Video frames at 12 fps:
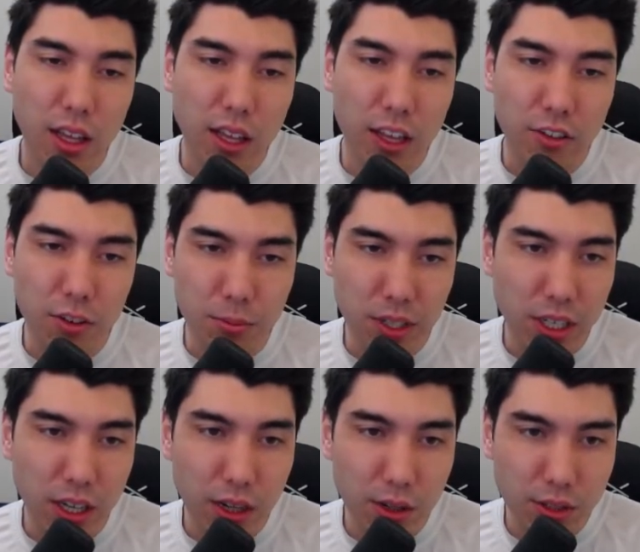And from
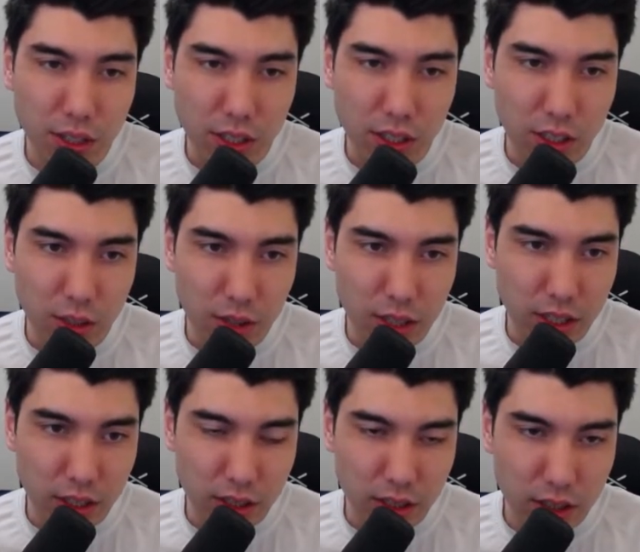there, I was like, you know
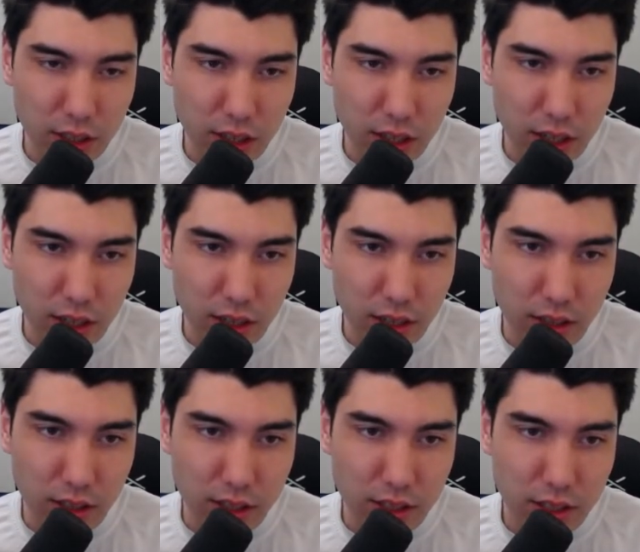what?
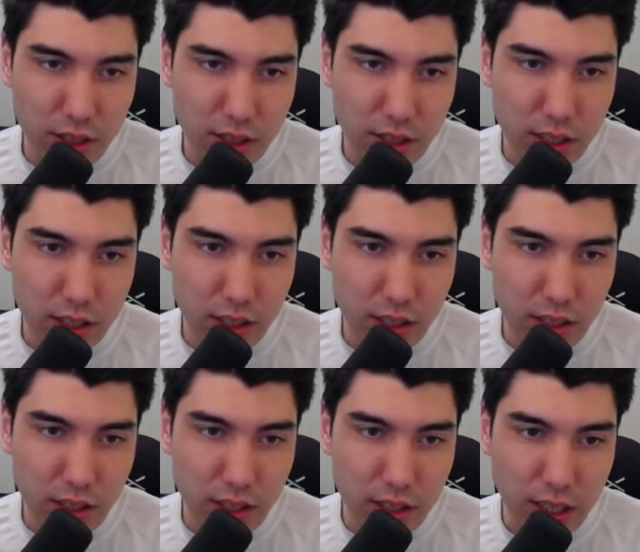Let's not
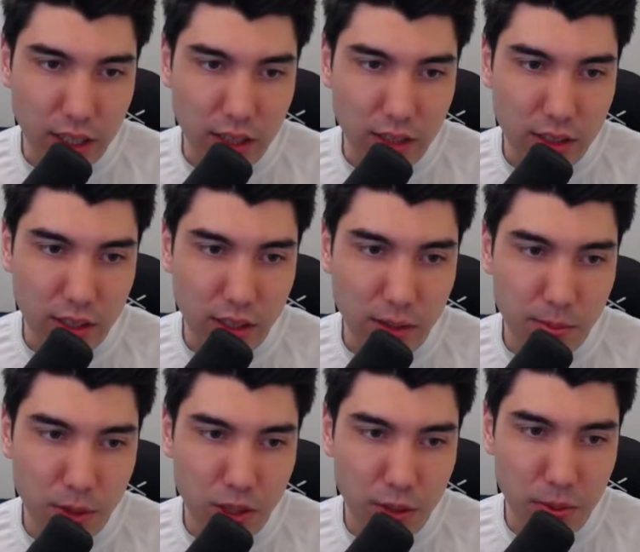look at that. Let's look at
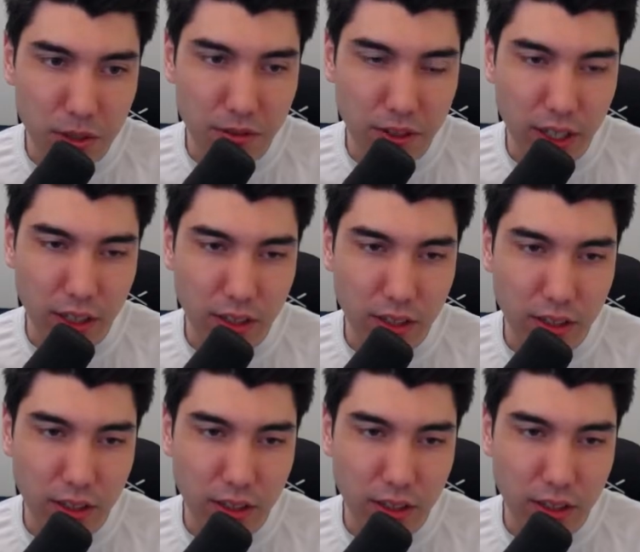bishop f8,